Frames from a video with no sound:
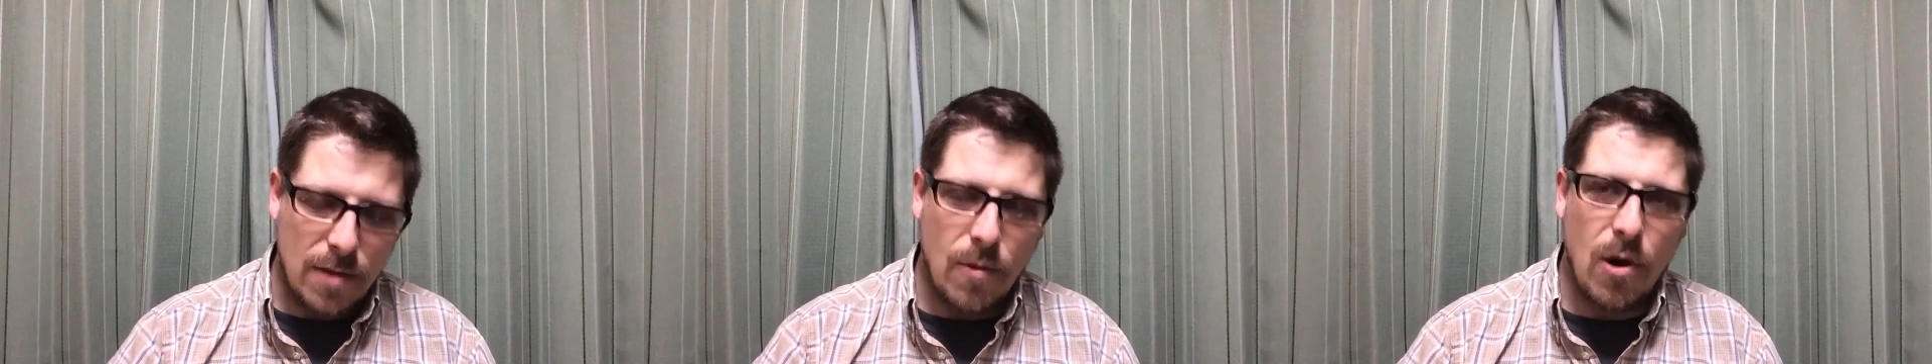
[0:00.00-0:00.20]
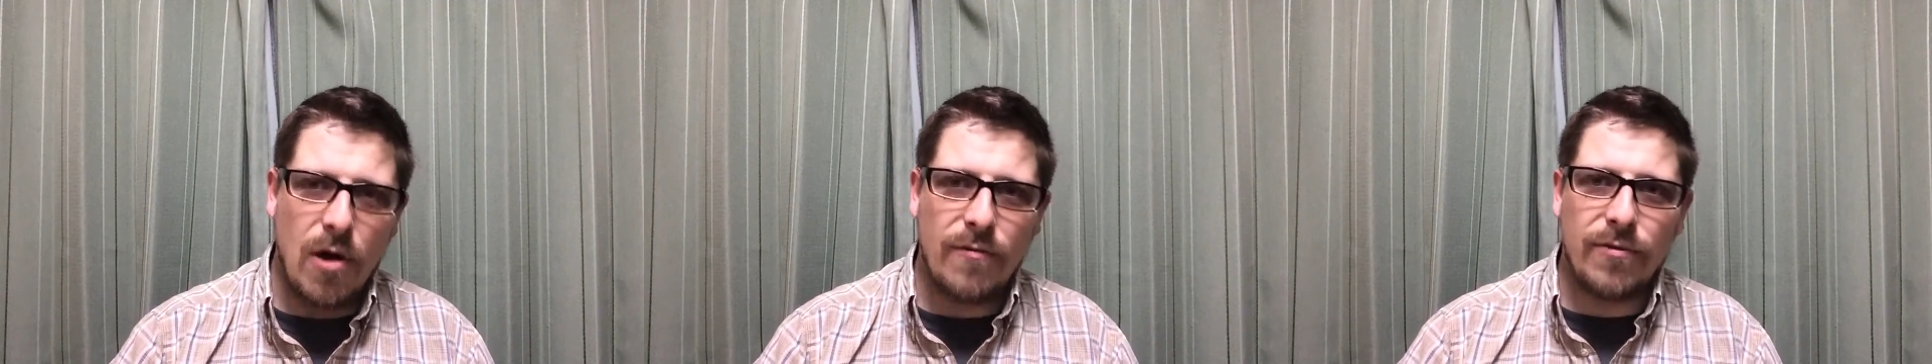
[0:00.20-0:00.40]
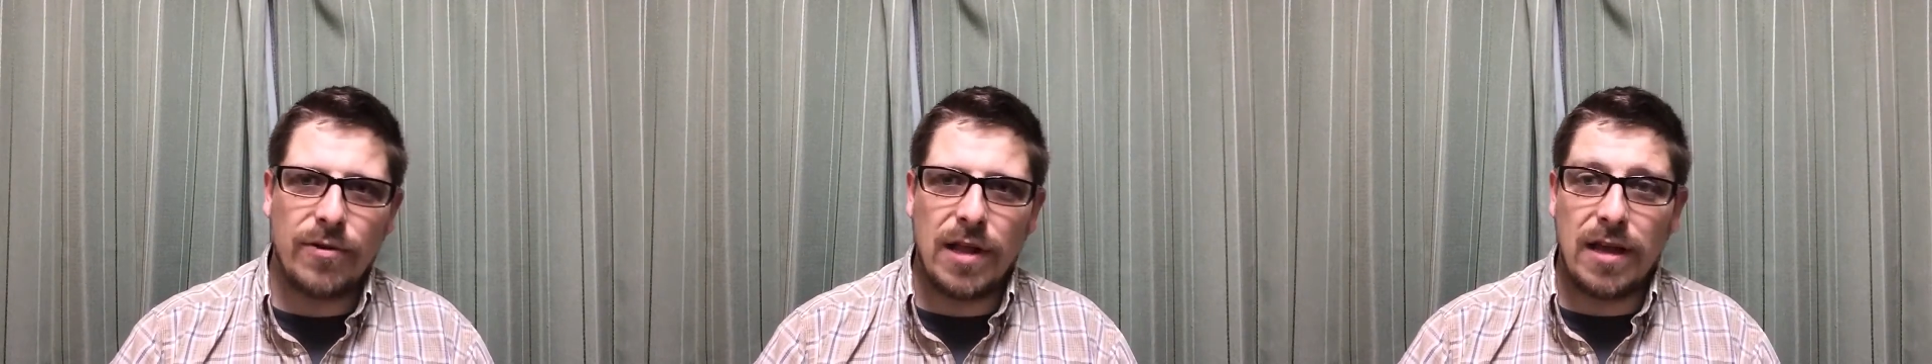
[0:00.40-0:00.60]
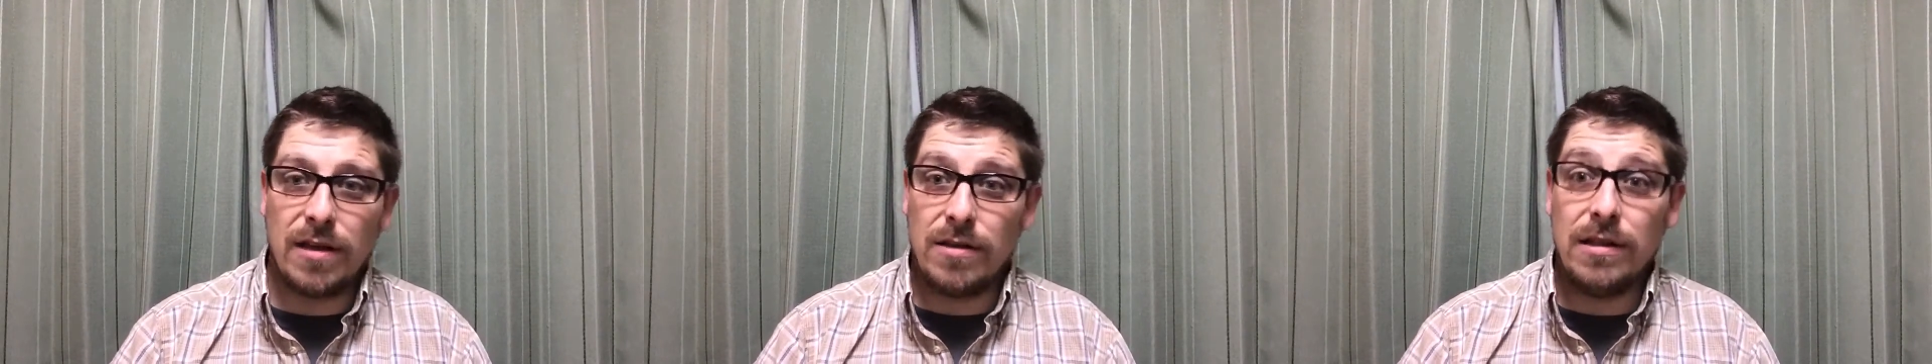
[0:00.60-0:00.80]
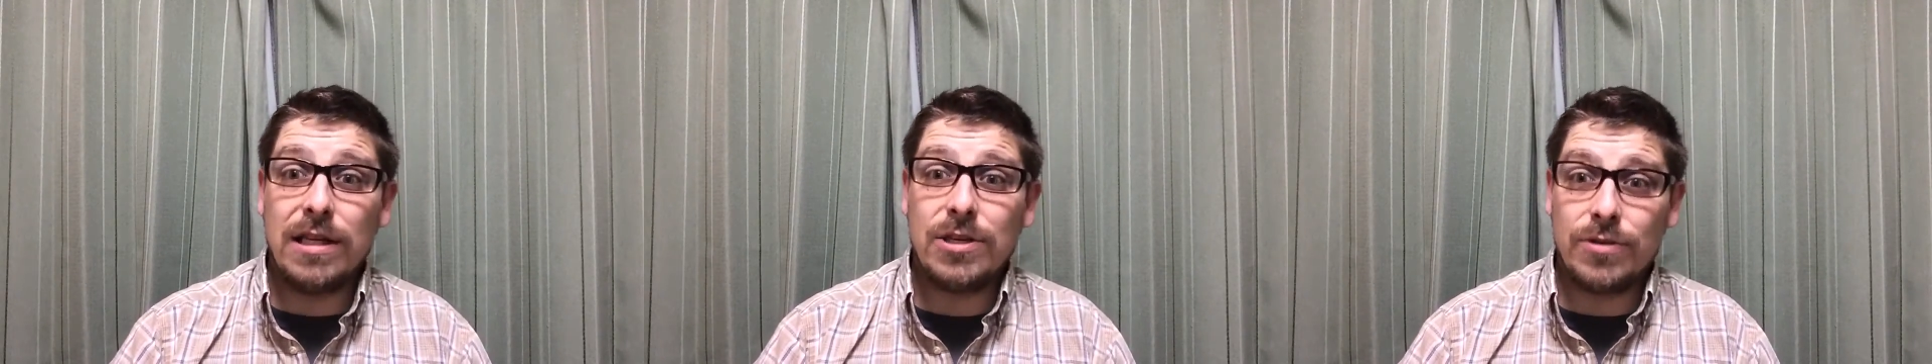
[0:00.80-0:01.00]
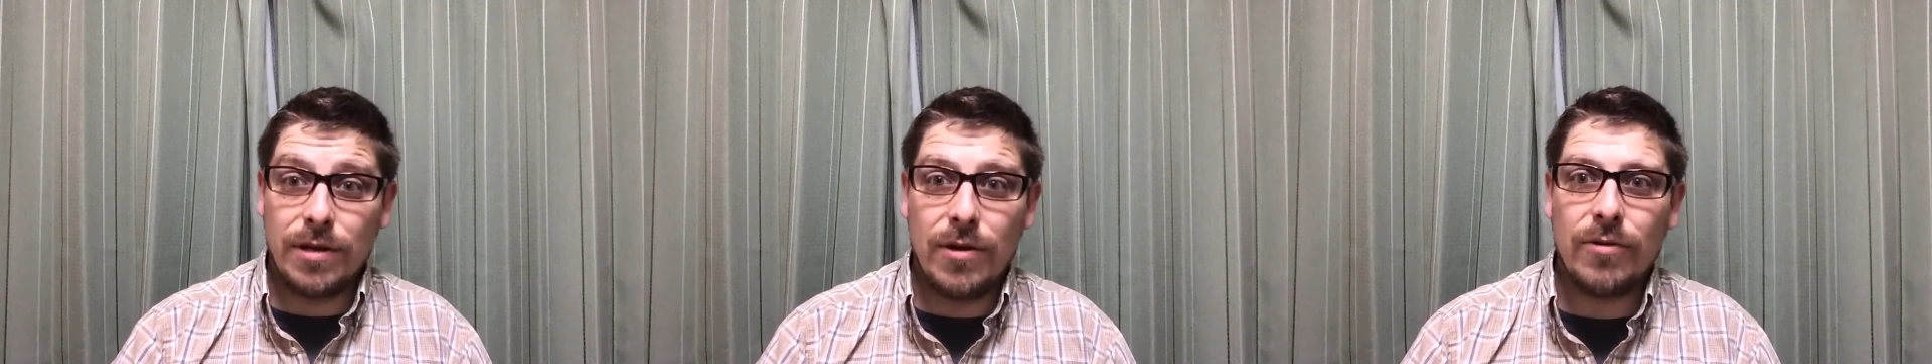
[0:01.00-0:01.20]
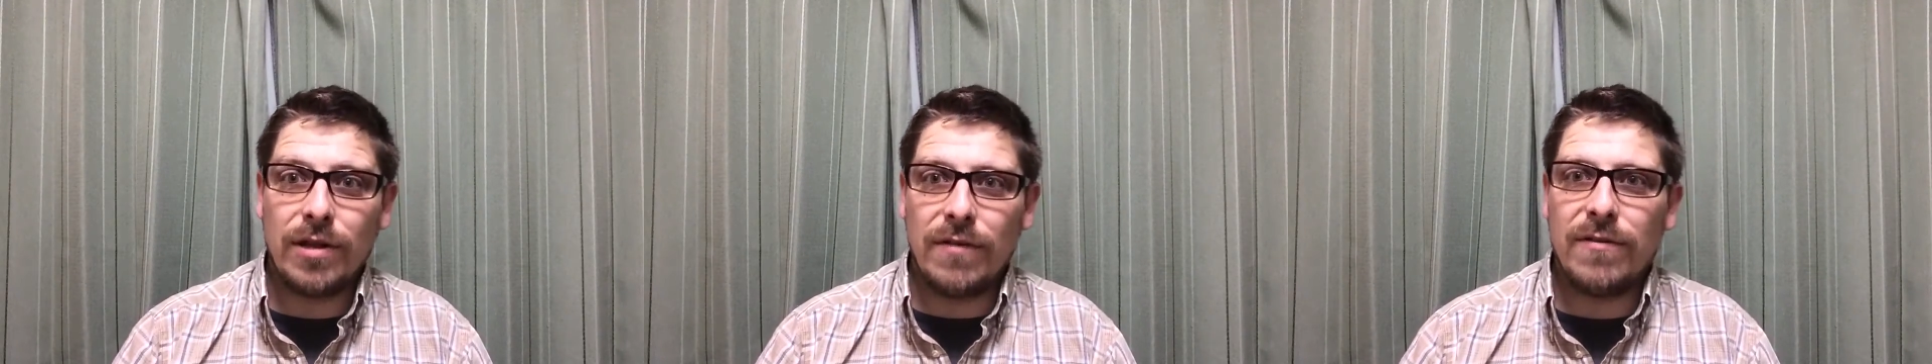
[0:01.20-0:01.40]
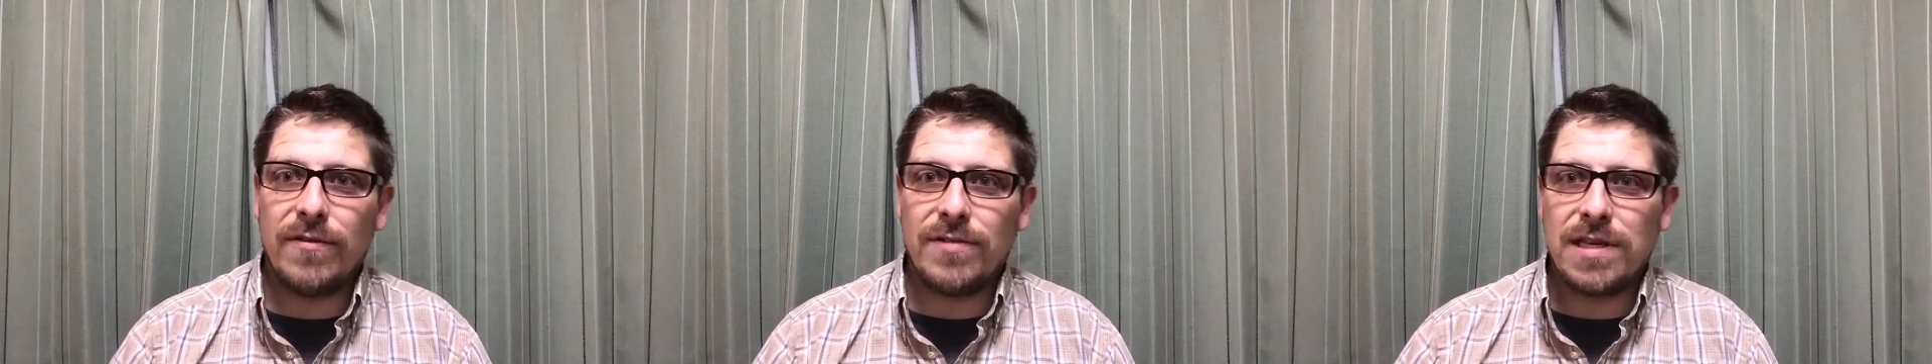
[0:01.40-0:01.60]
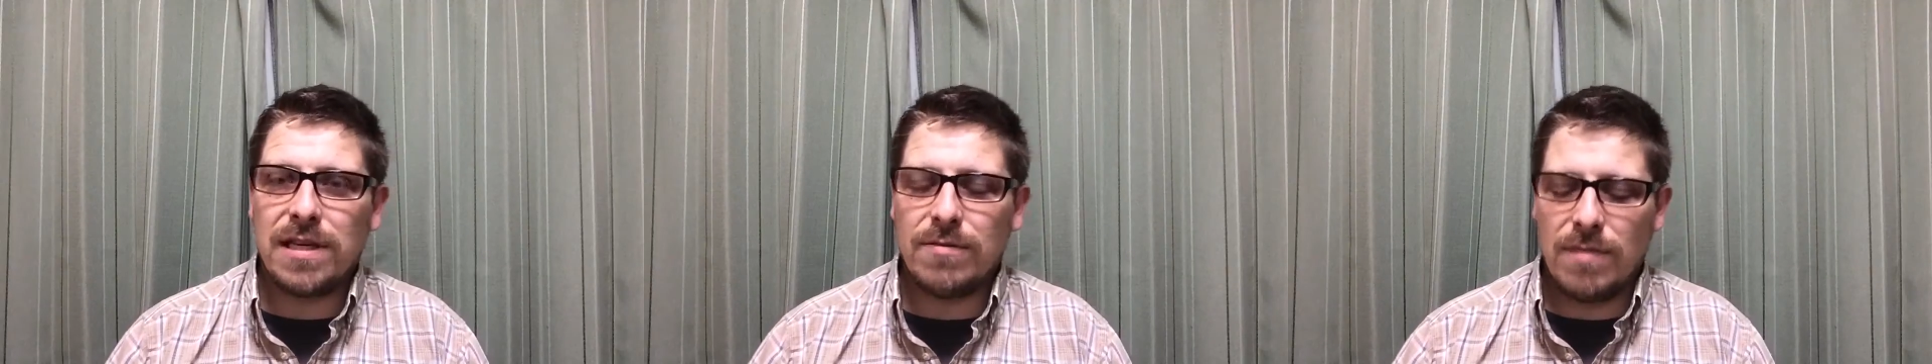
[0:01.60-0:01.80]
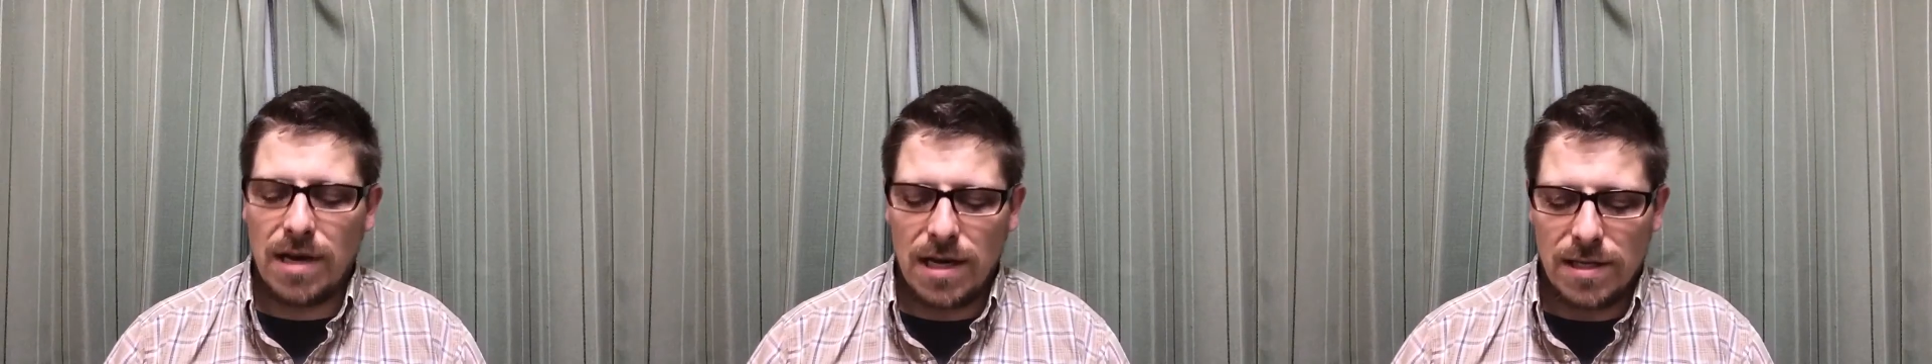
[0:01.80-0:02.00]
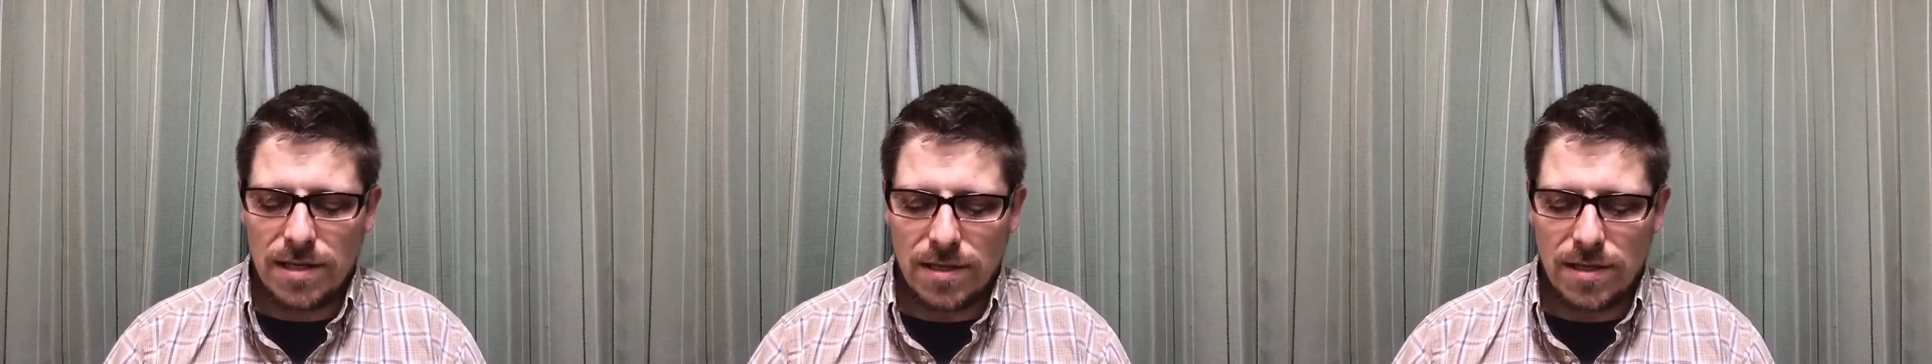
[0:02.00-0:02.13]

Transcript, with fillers: mall for like literally only 15 minutes.